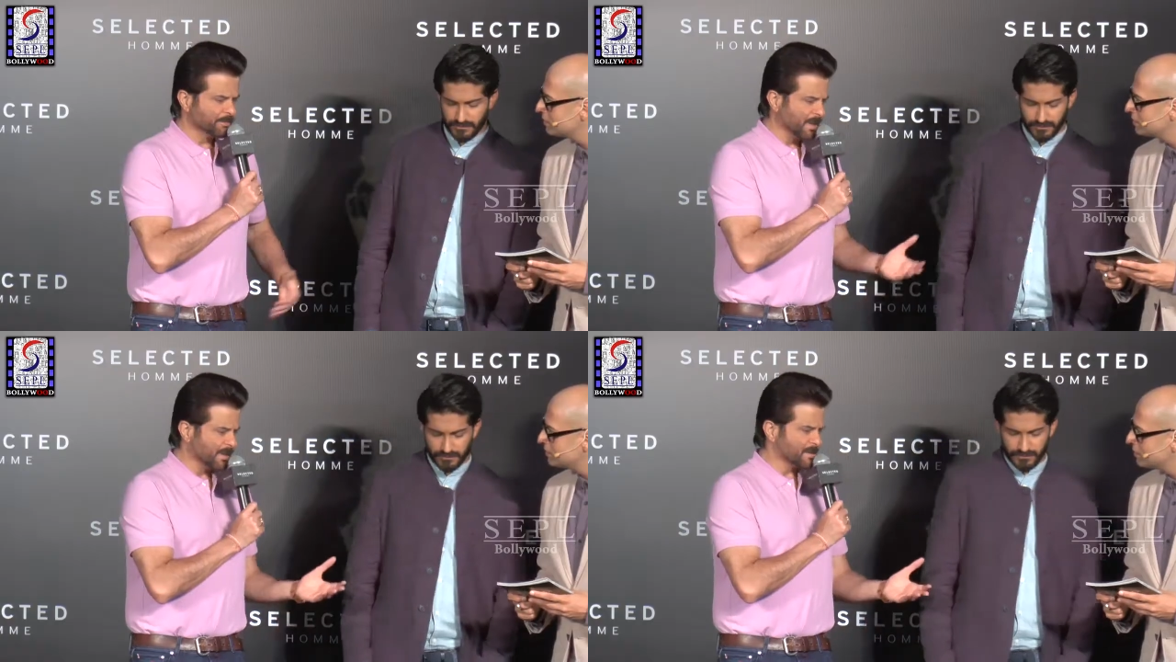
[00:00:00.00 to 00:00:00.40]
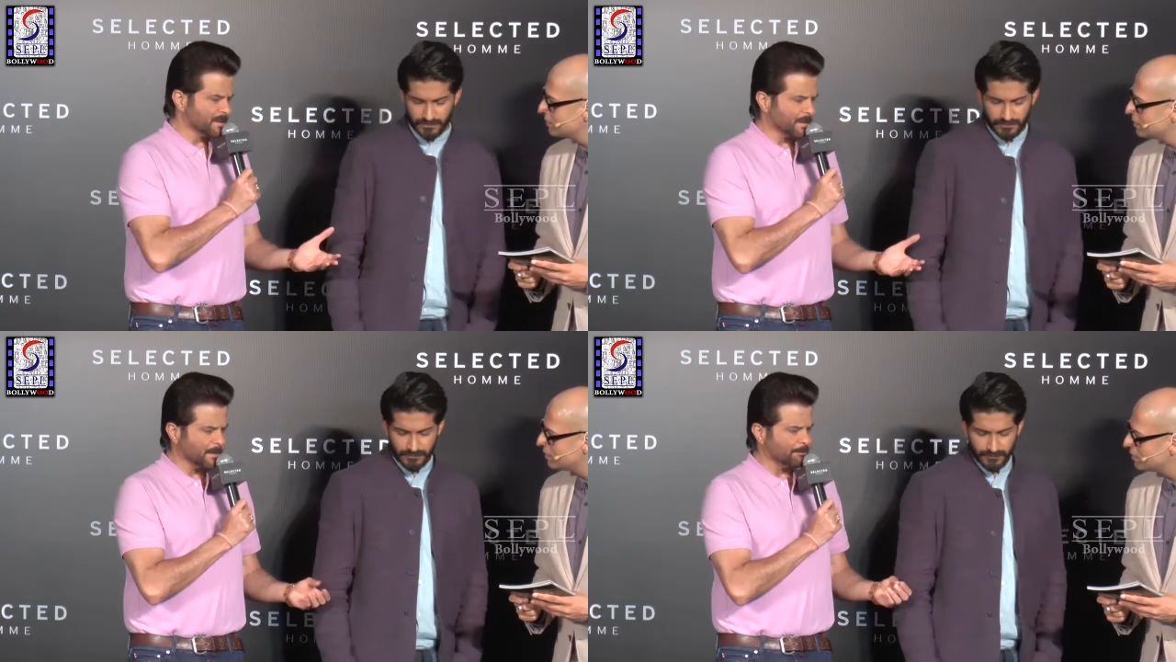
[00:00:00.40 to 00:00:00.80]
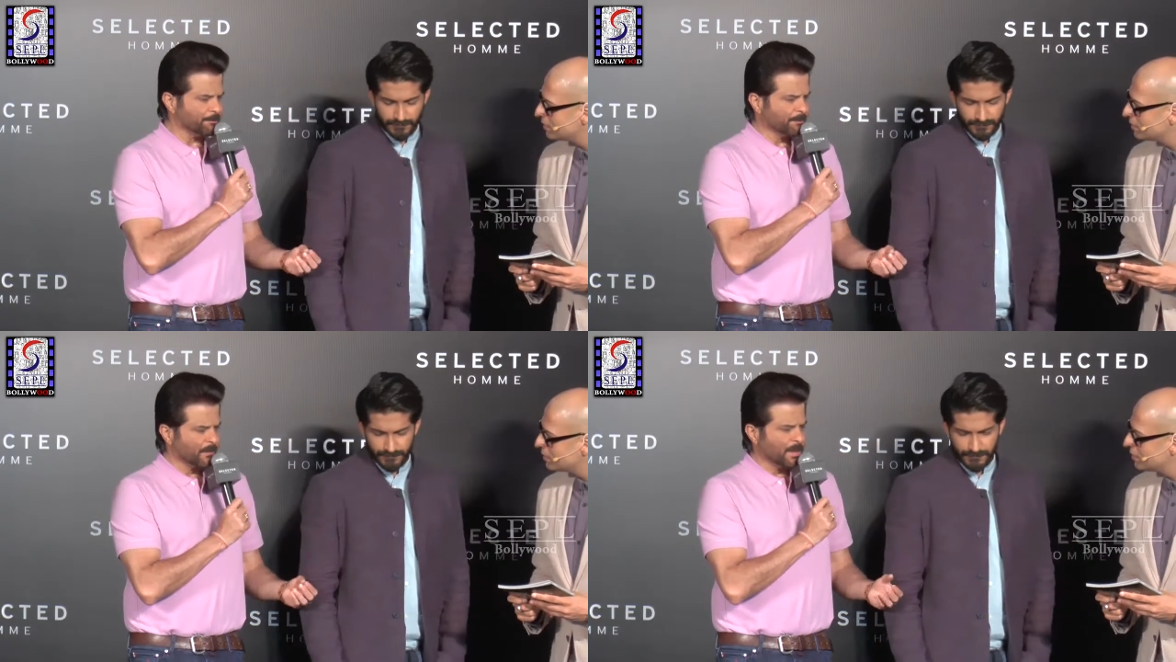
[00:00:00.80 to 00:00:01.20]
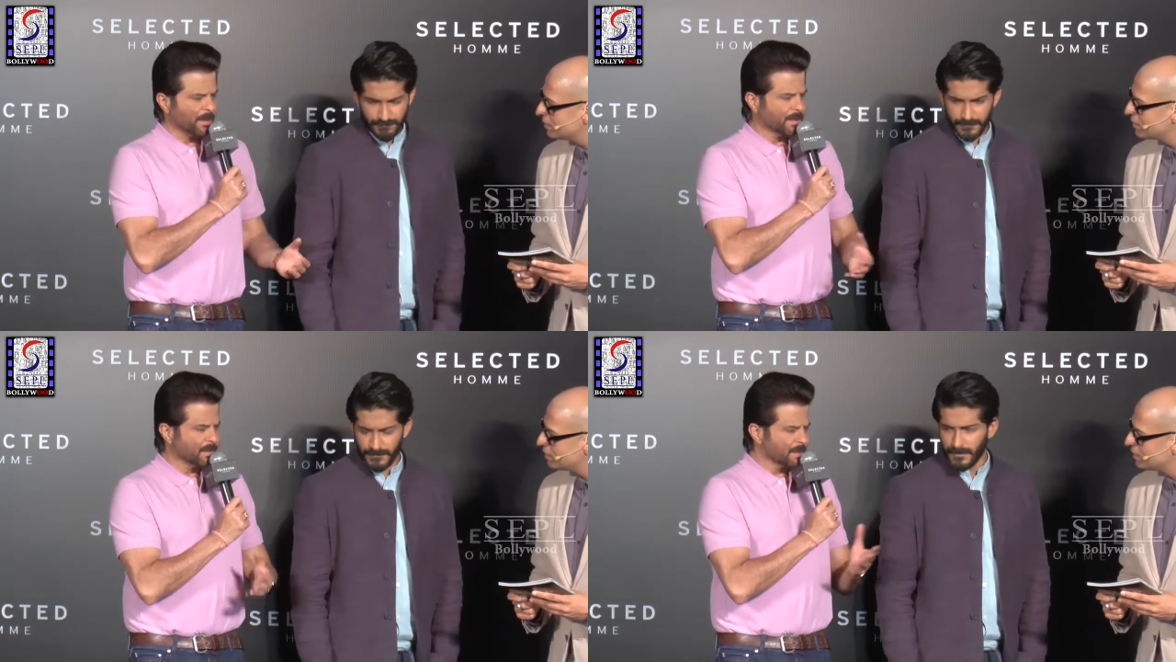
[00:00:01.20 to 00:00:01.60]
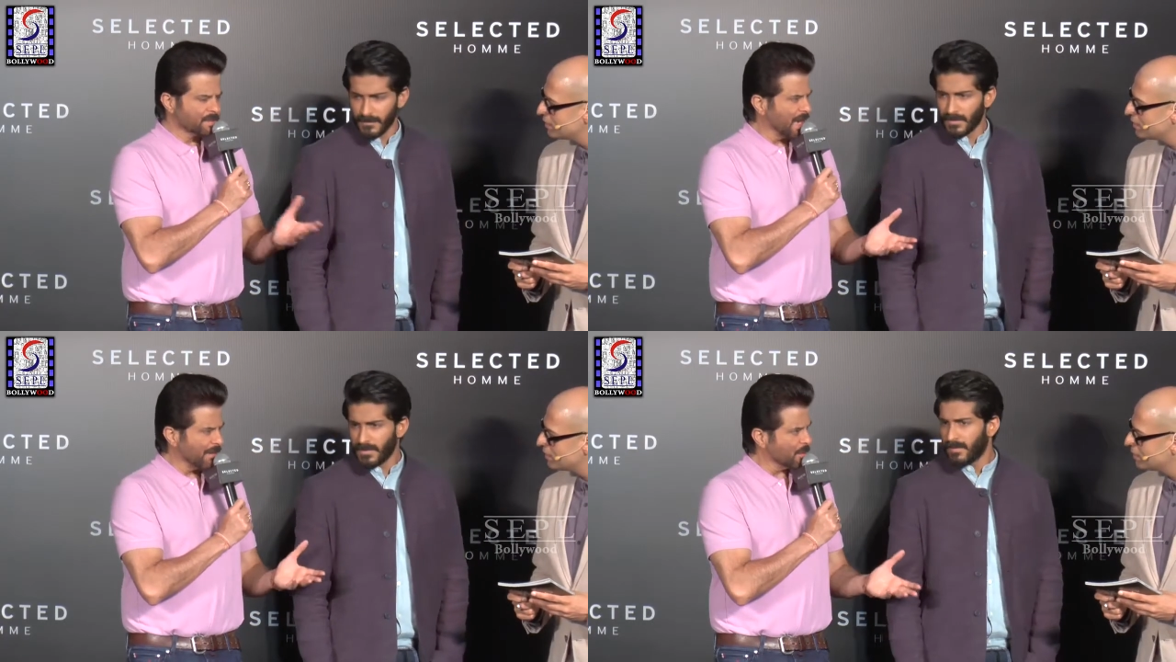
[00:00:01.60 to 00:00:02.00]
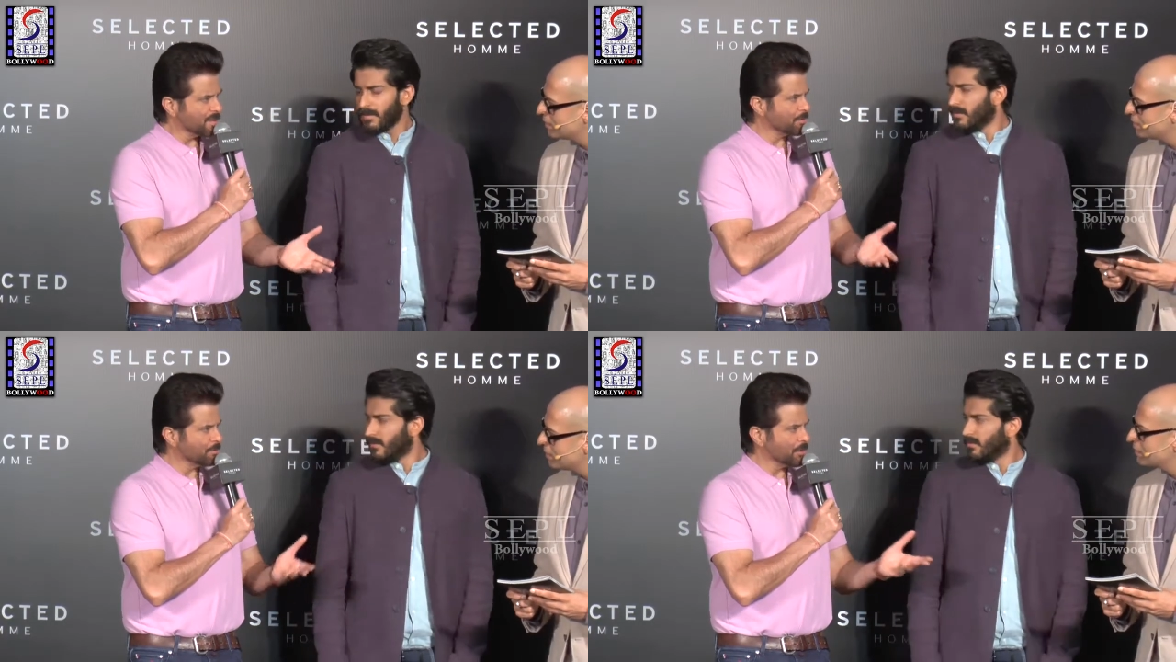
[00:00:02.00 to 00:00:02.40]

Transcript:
Speaker 1: it's uh, it, it's diverse.